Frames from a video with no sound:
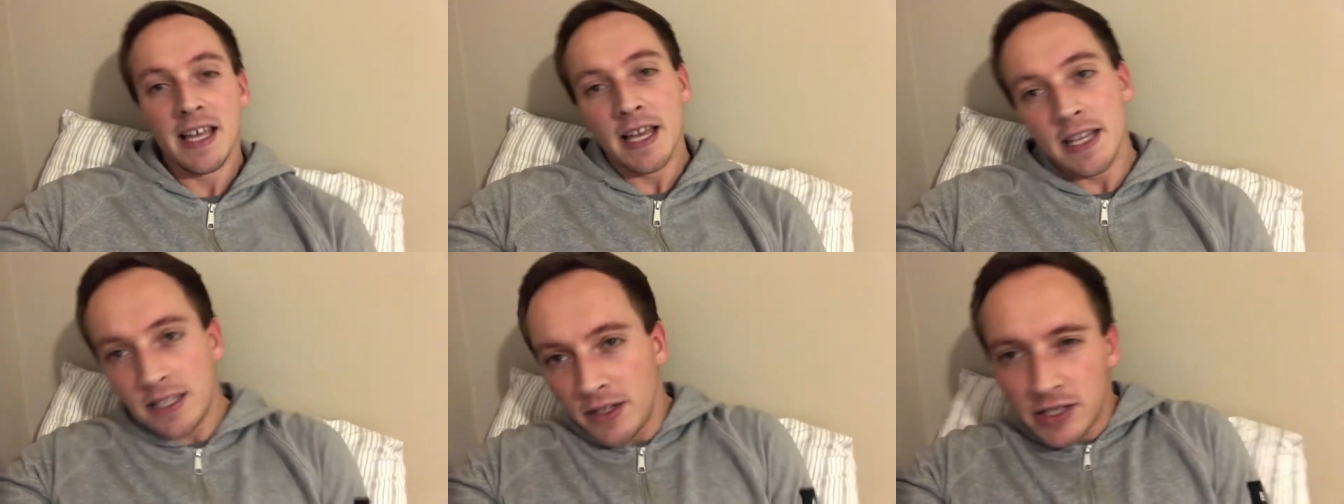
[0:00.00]

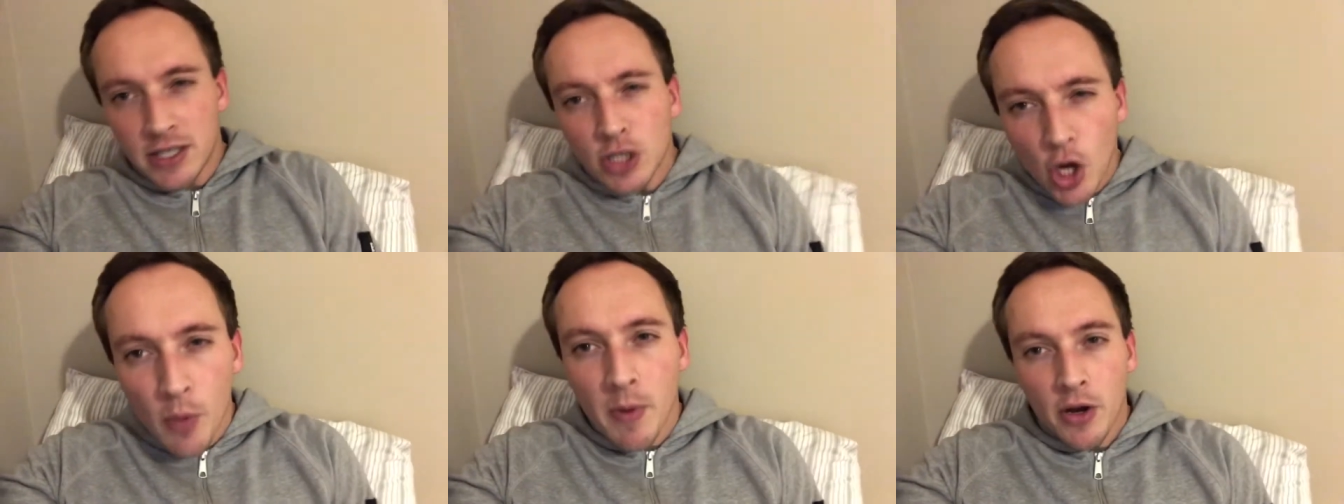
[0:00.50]
There's only so
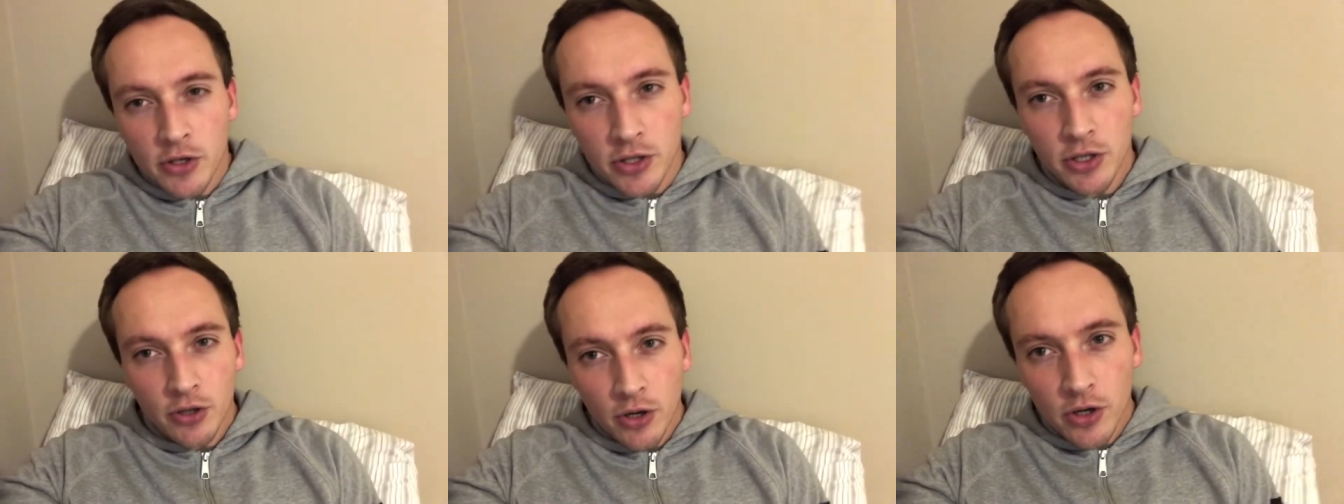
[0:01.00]
much that
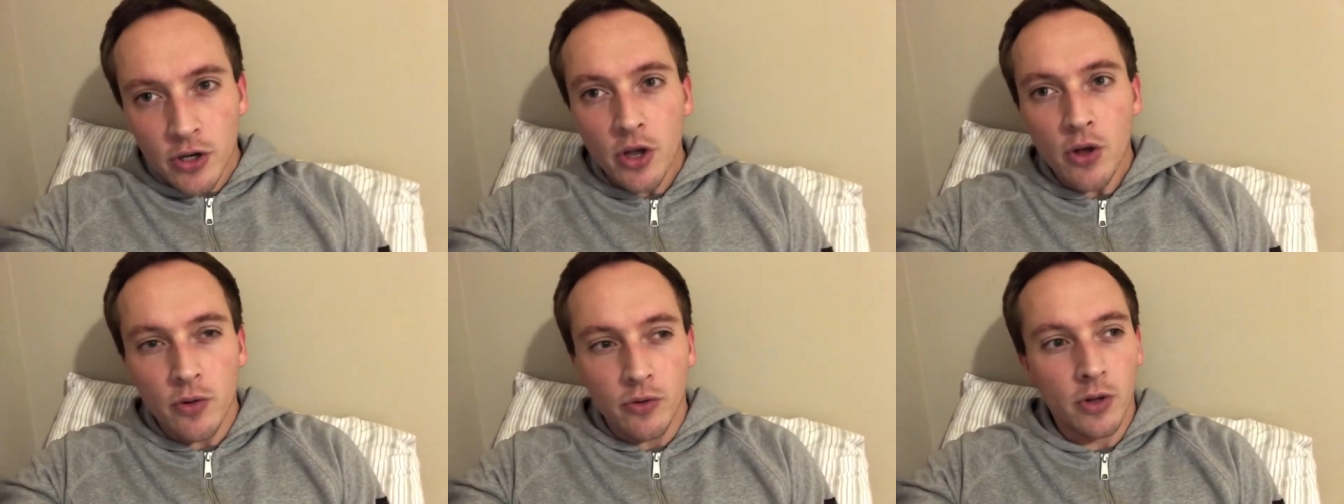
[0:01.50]
you can
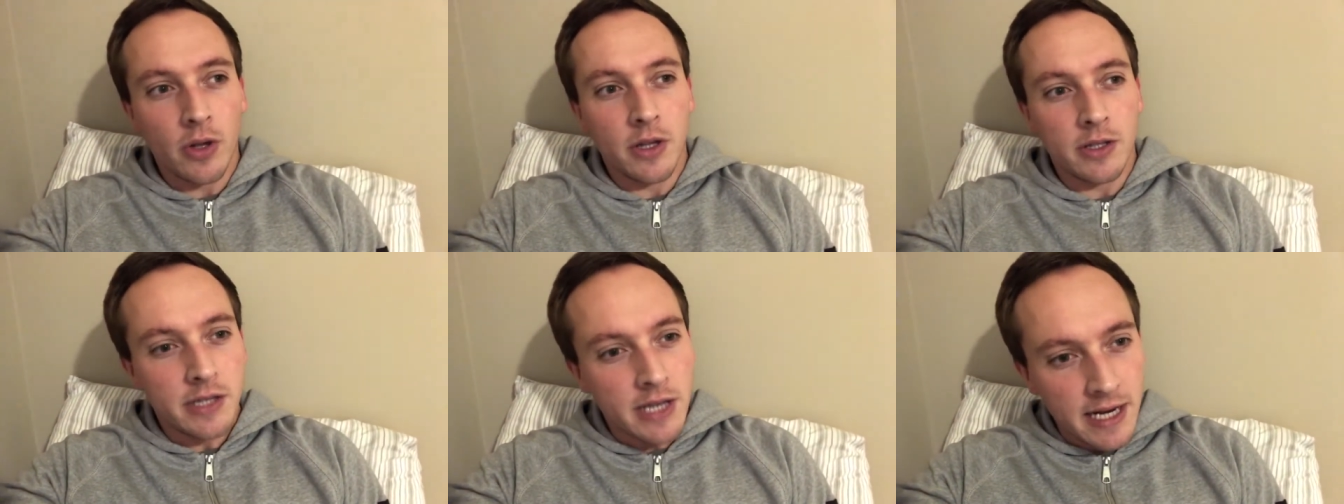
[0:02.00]
do that
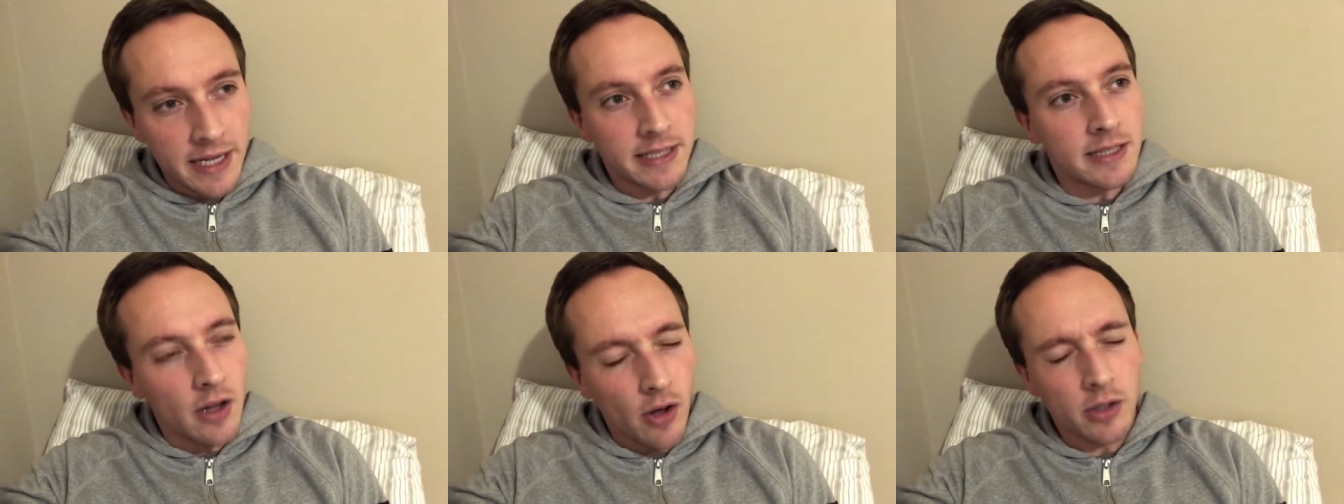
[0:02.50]
until it
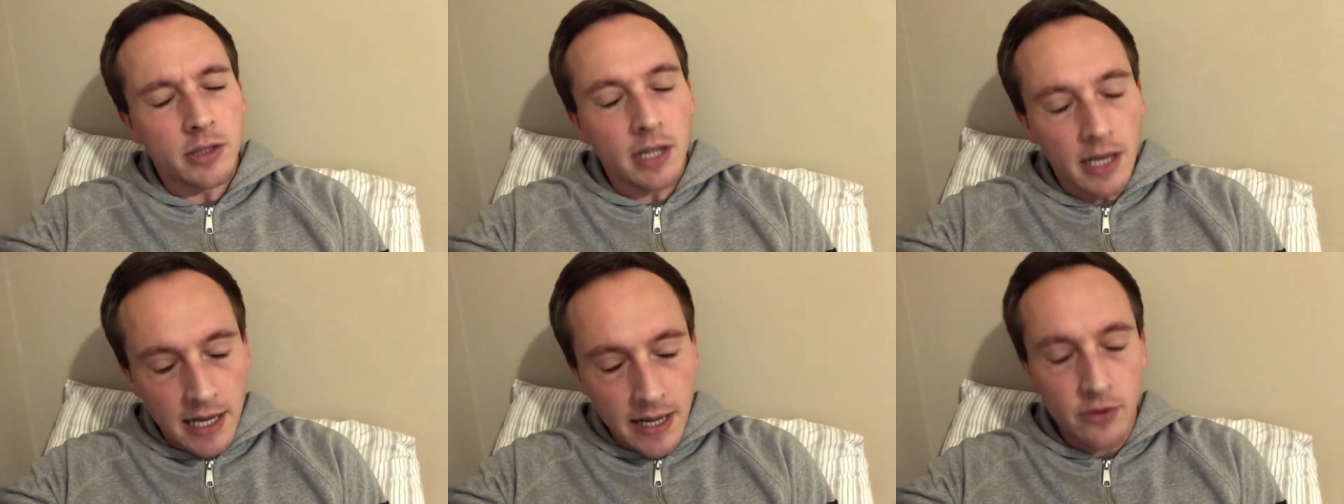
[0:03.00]
starts to
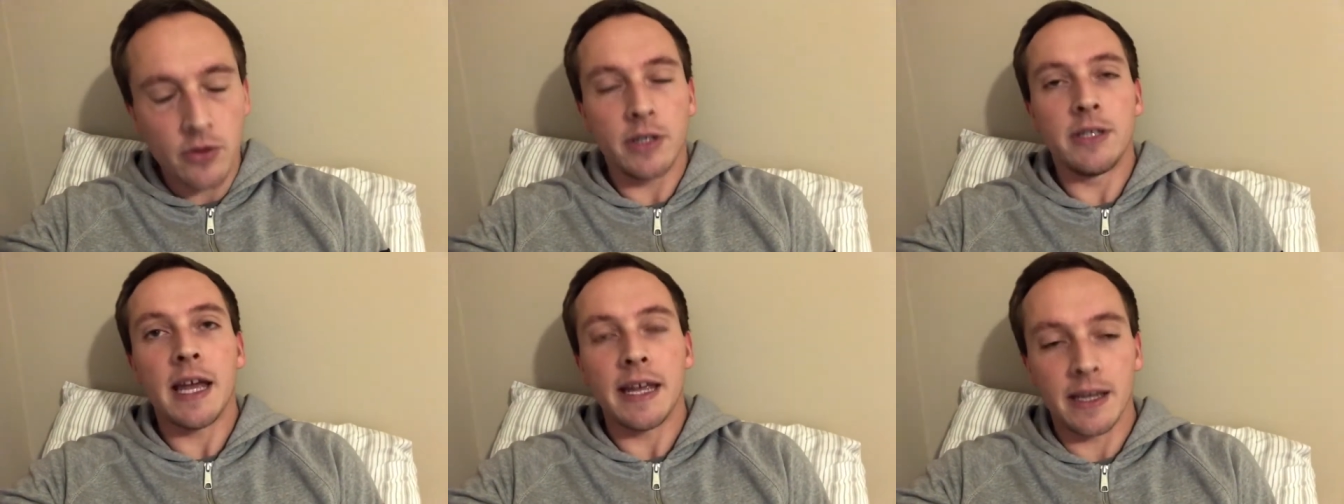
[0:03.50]
literally
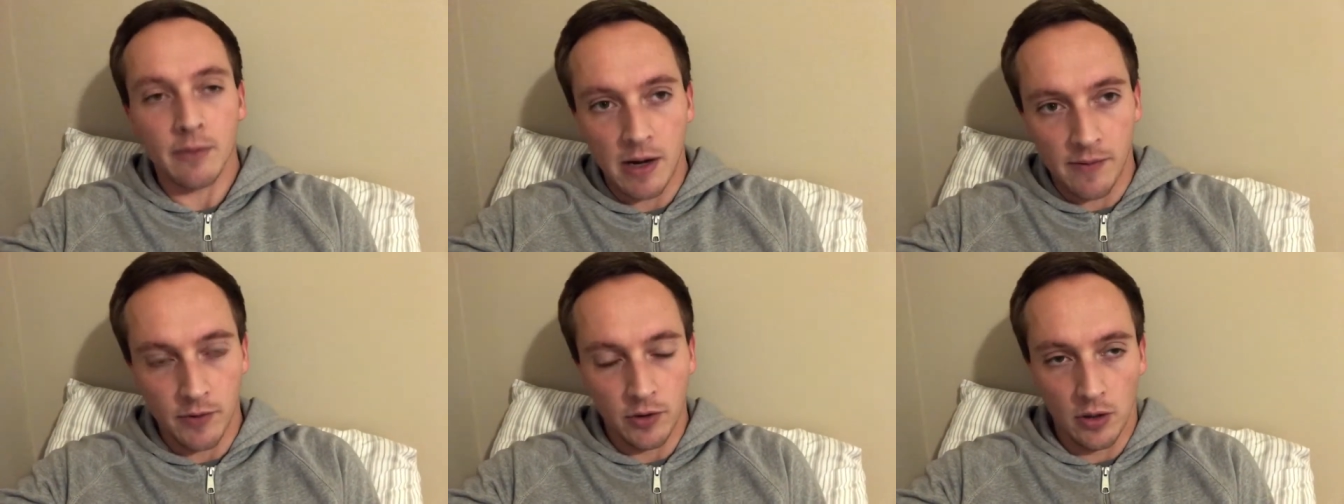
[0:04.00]
take away
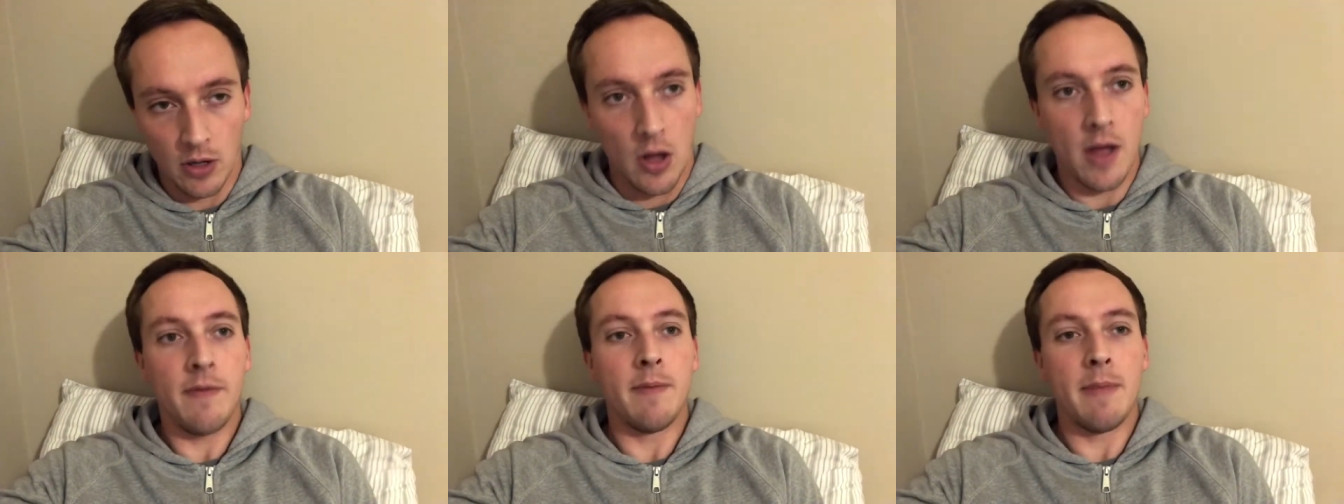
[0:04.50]
from your
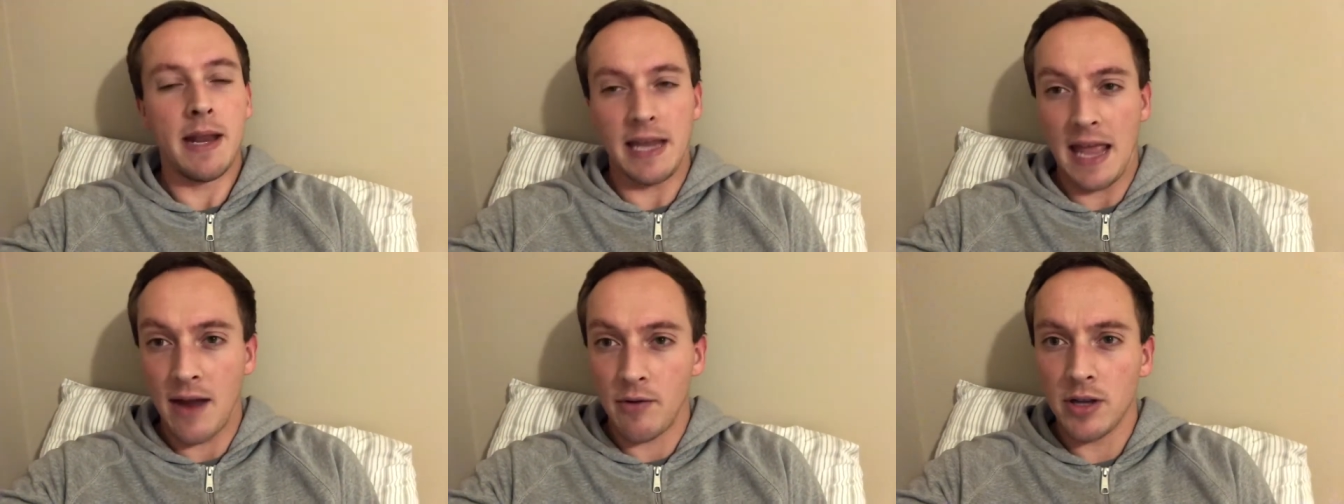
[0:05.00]
life in many
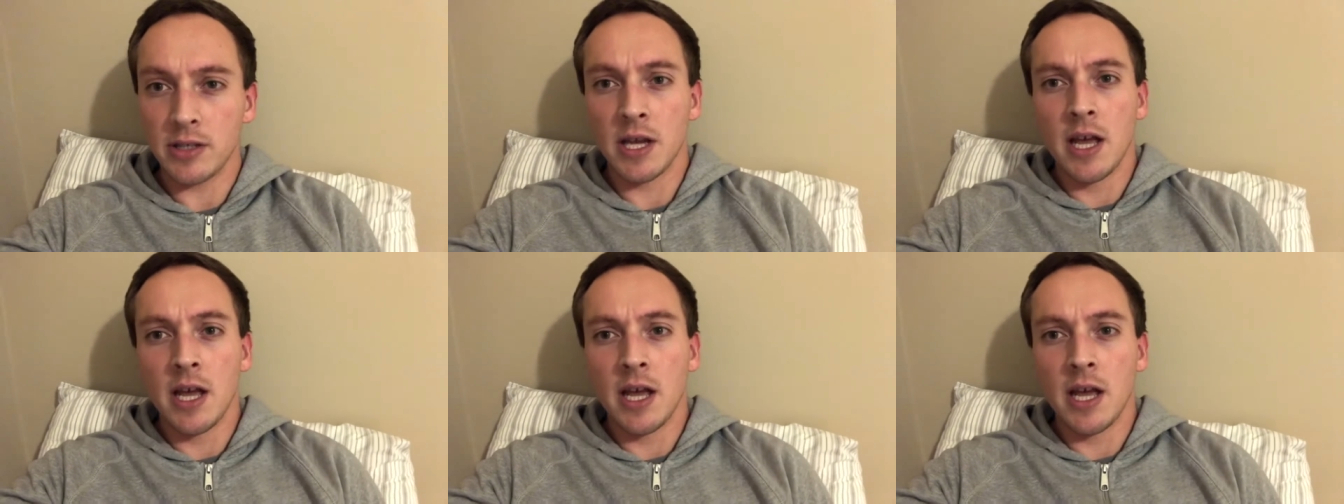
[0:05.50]
areas.